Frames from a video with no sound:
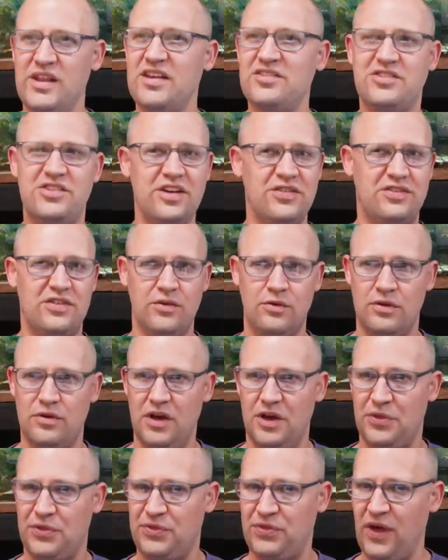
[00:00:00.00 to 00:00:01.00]
that's just
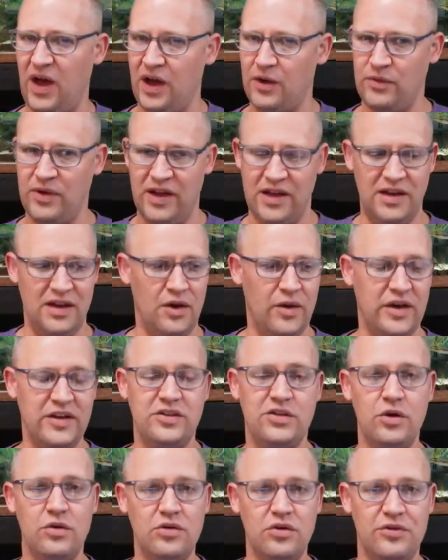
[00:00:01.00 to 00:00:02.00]
a thought right now.
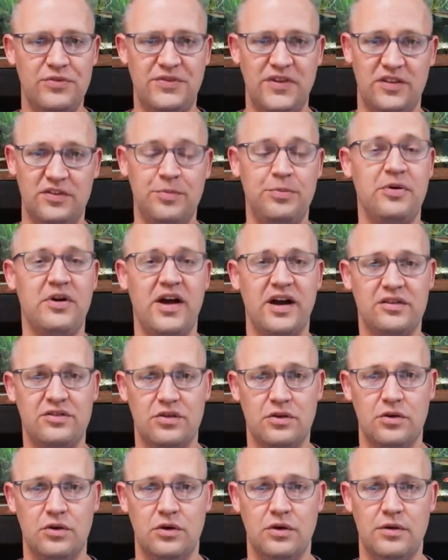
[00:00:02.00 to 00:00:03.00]
I don't know if that's
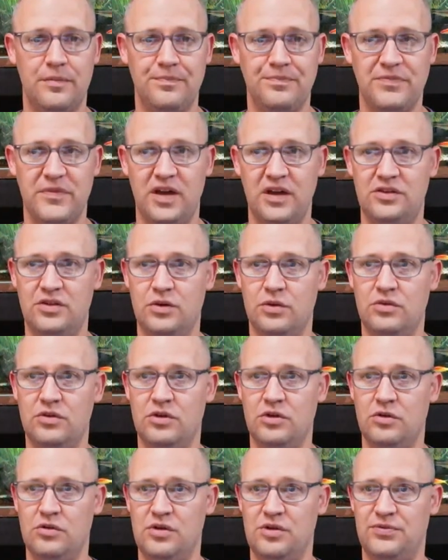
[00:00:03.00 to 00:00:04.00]
practical. I
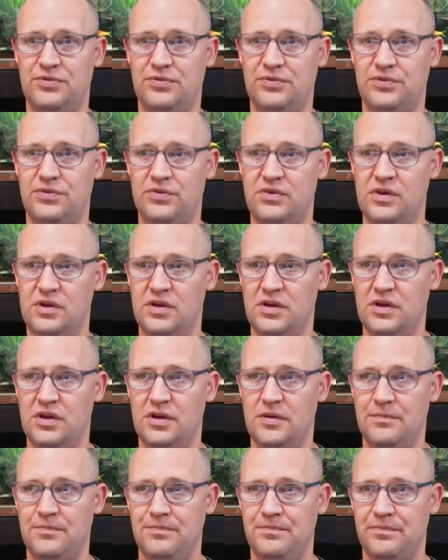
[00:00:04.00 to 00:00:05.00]
don't know if
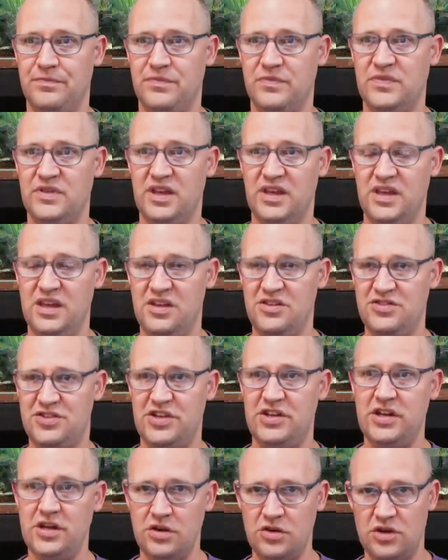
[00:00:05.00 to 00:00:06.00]
the
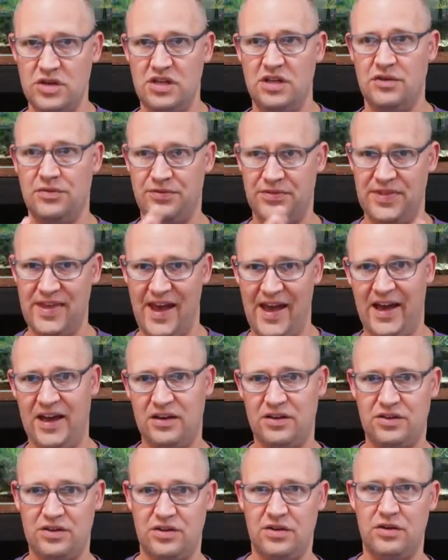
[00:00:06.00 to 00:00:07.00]
engineering of
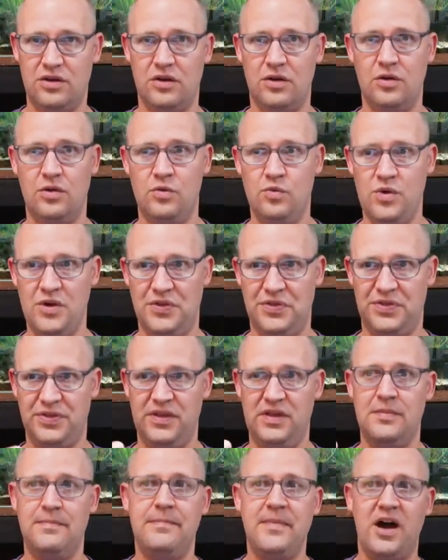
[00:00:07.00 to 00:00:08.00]
that
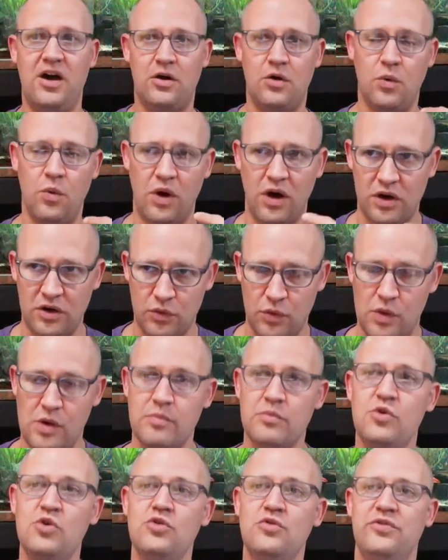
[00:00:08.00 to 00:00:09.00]
with the amount of water
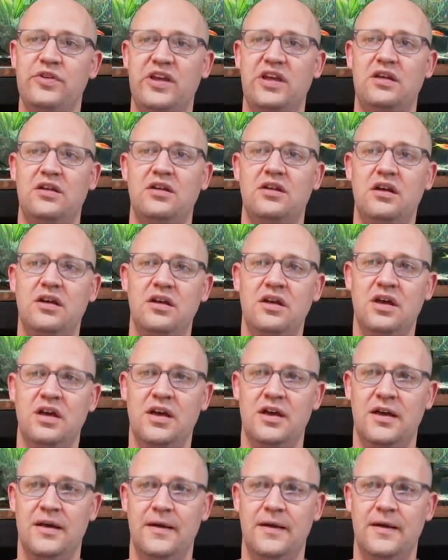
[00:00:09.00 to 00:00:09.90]
we're moving